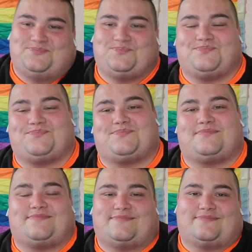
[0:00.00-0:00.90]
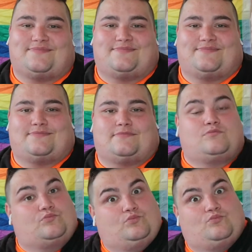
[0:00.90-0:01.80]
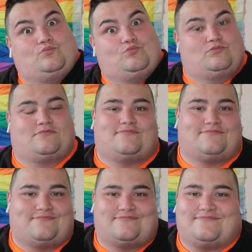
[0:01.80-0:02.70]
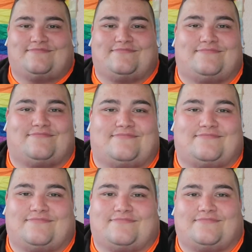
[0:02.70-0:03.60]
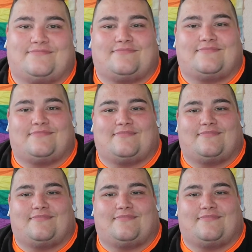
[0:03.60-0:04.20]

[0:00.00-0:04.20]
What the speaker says: This person isn't speaking.